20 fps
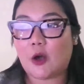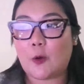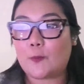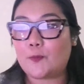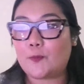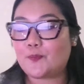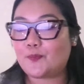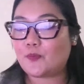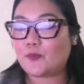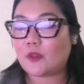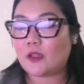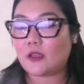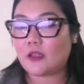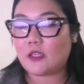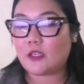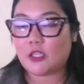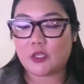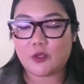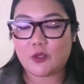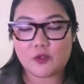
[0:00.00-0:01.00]
So
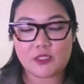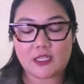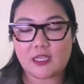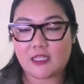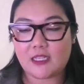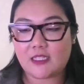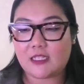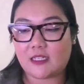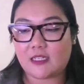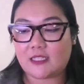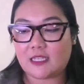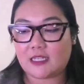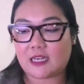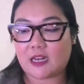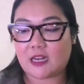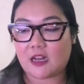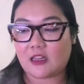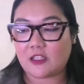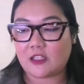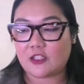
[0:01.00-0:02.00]
using Intel
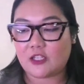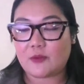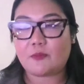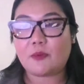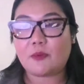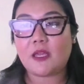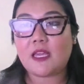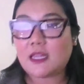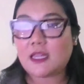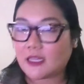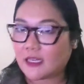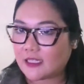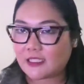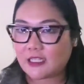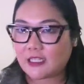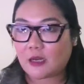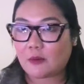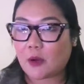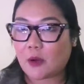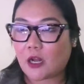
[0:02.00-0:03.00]
technology, being an
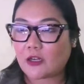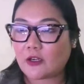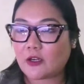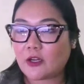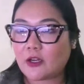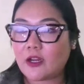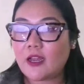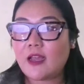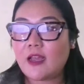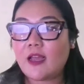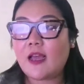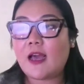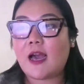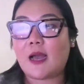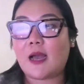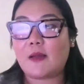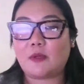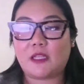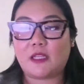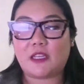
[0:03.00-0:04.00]
Intel partner,
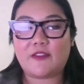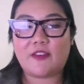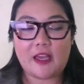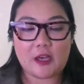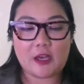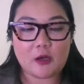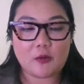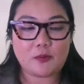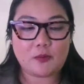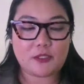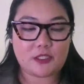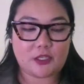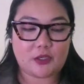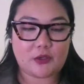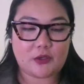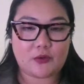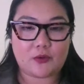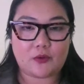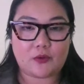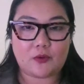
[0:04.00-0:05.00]
I believe helps
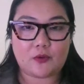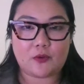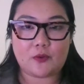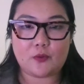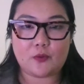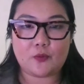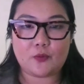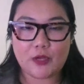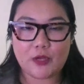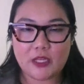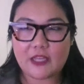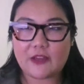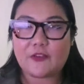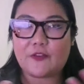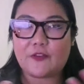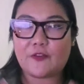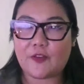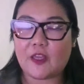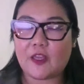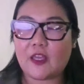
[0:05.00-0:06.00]
you
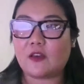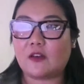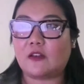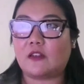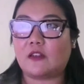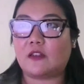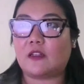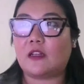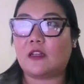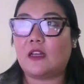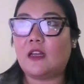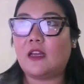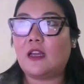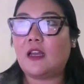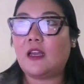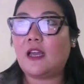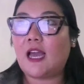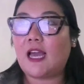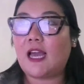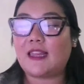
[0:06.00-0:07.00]
really feel
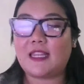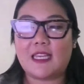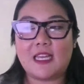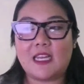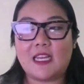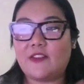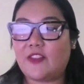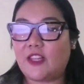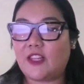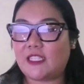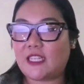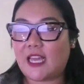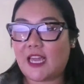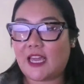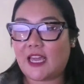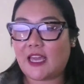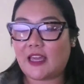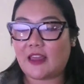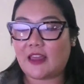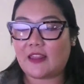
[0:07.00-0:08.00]
at the end of the
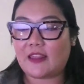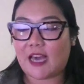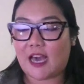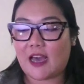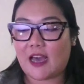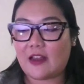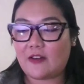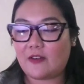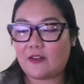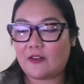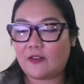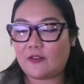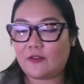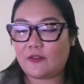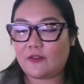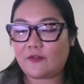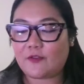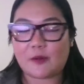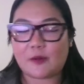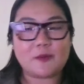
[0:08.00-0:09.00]
day that
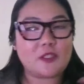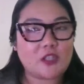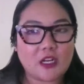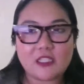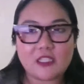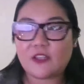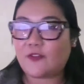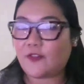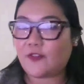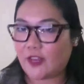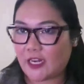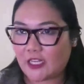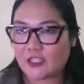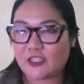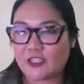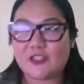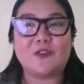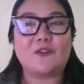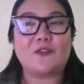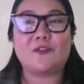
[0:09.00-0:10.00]
from start to
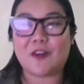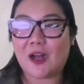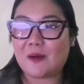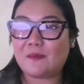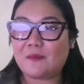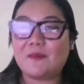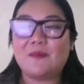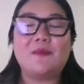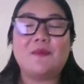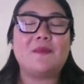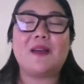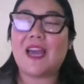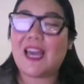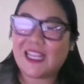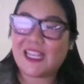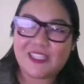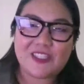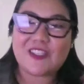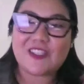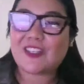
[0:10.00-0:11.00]
finish, from
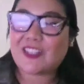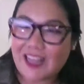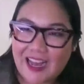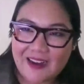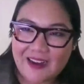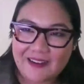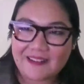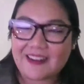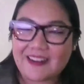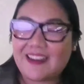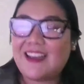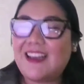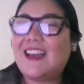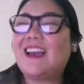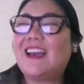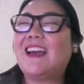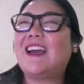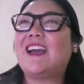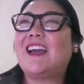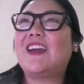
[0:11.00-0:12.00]
edge to cloud,
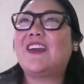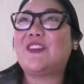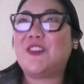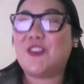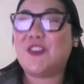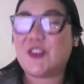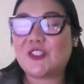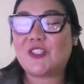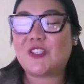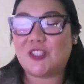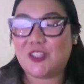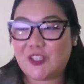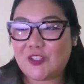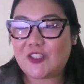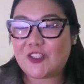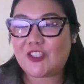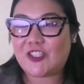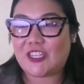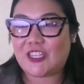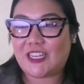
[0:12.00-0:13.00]
your
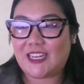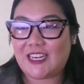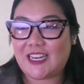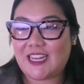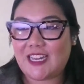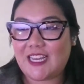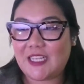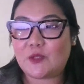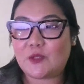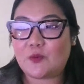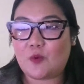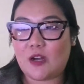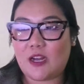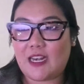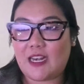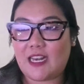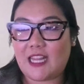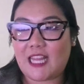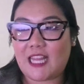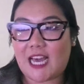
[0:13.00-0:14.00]
solution is
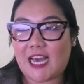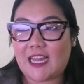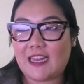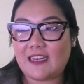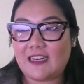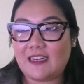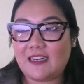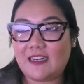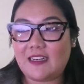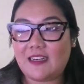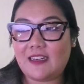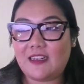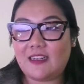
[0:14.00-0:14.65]
one that